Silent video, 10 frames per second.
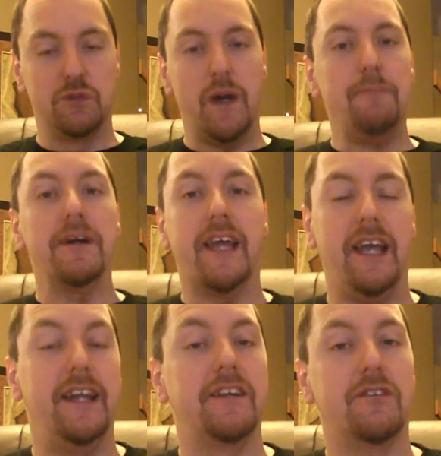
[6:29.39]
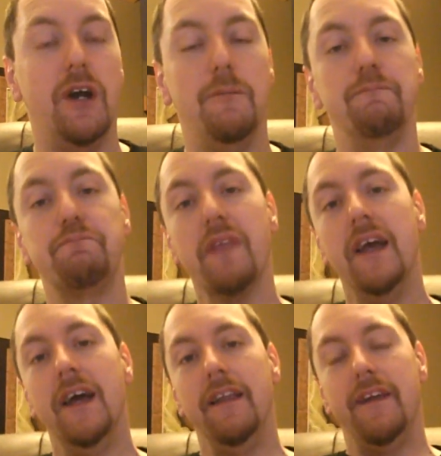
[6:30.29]
replicate and grow.
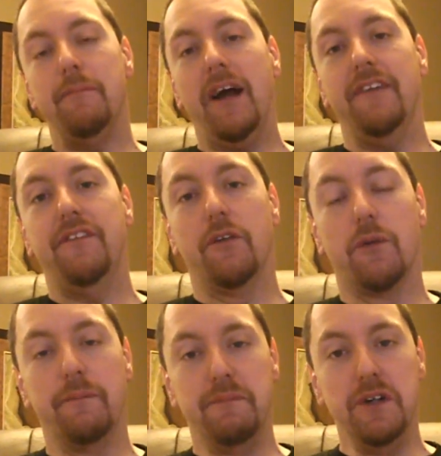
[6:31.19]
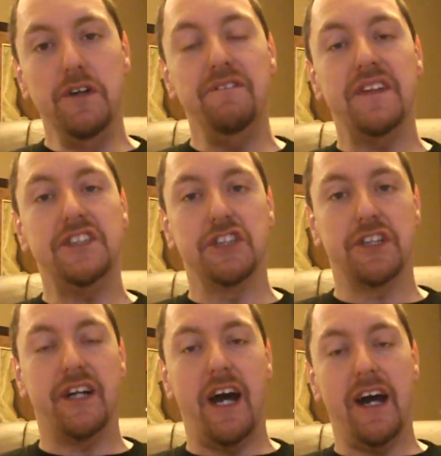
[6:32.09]
Thereby, if you remove the
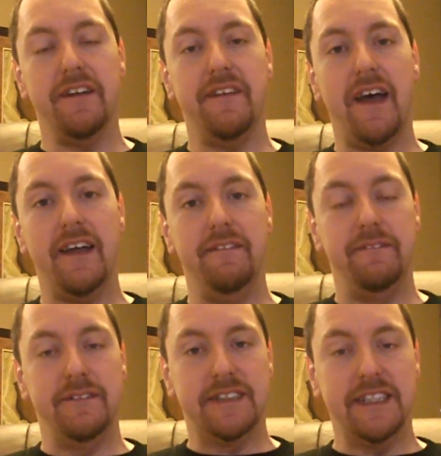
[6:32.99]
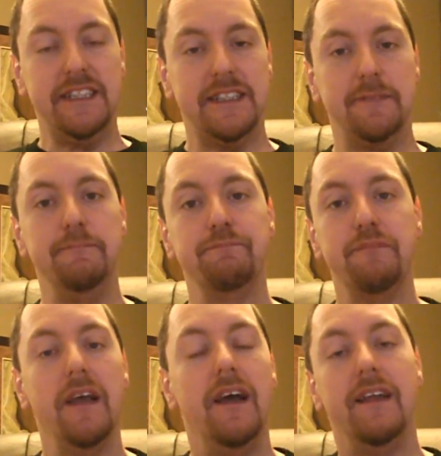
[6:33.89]
sugar out of that system,
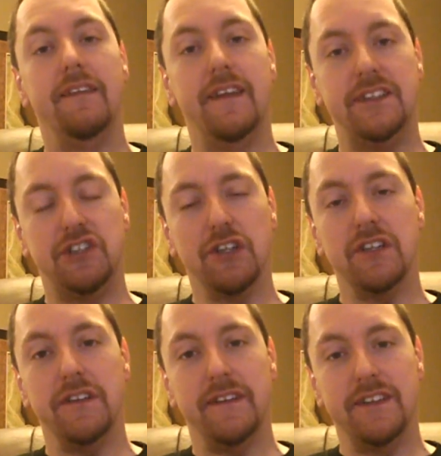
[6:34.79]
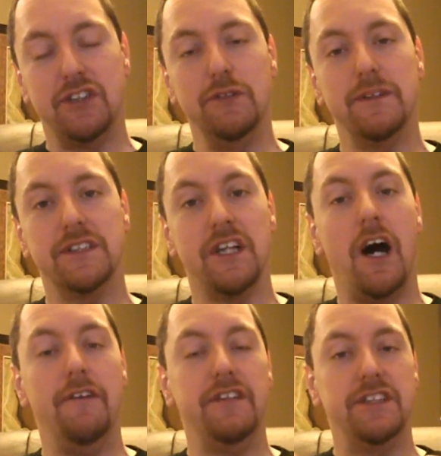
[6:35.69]
the tumors
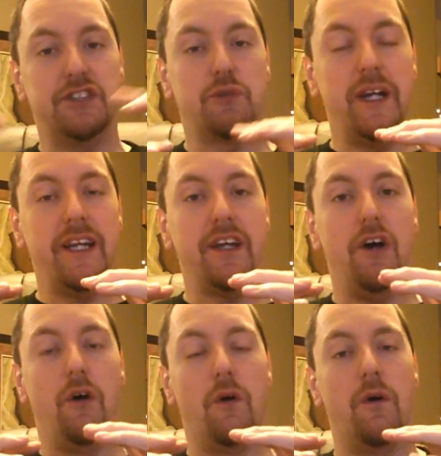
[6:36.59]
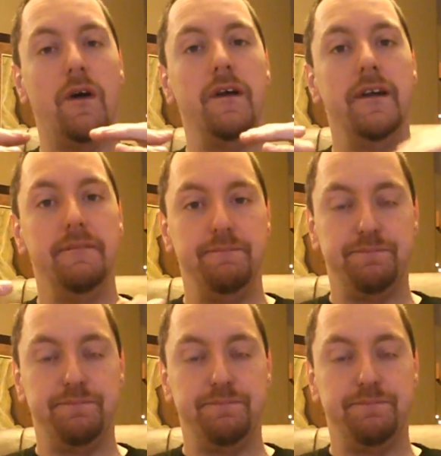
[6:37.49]
often shrink or